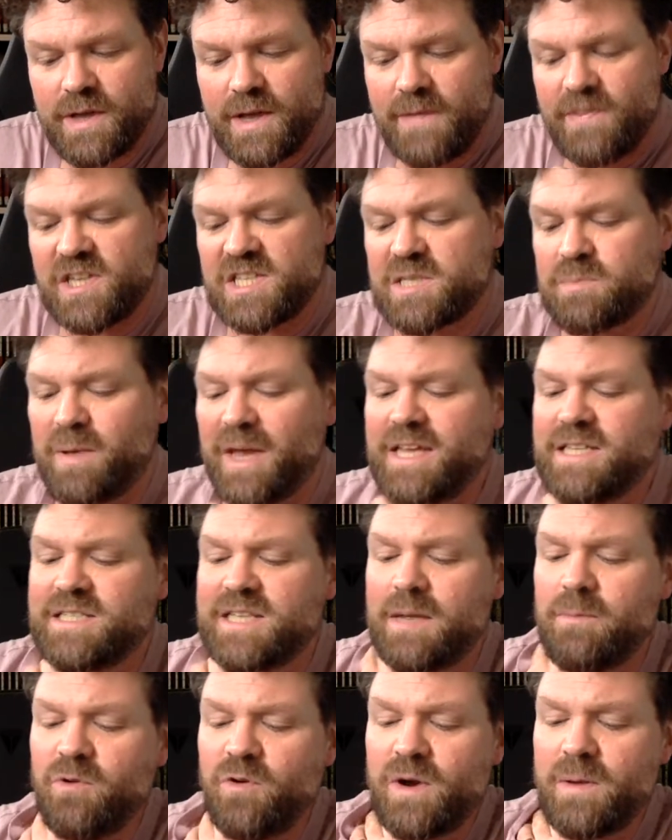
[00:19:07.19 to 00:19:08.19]
The space
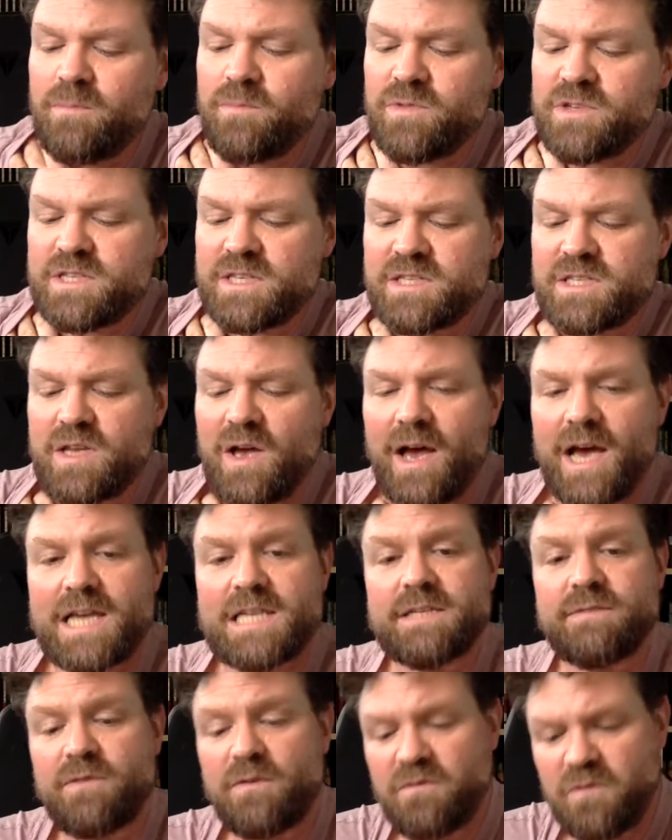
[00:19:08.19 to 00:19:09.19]
they were in was the size
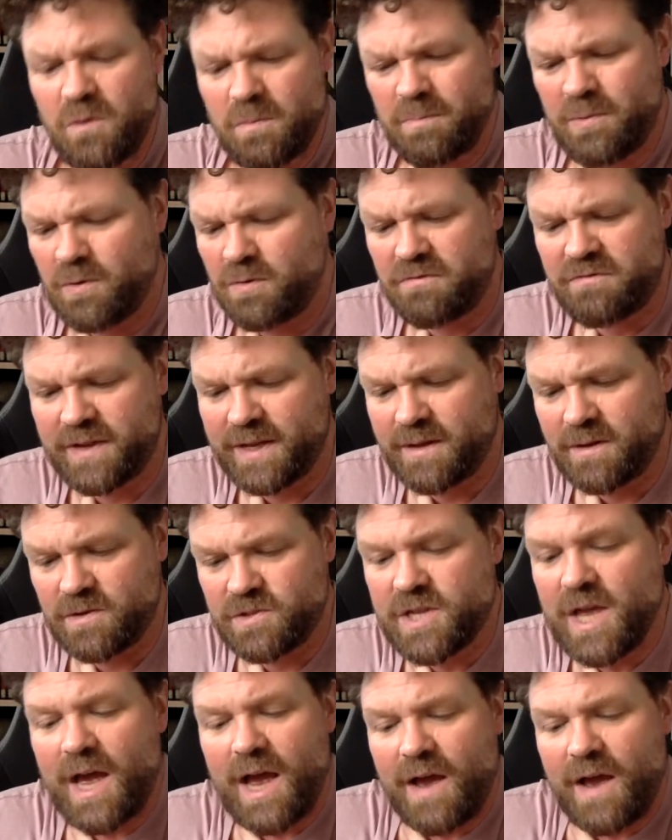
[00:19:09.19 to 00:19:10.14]
of a football field,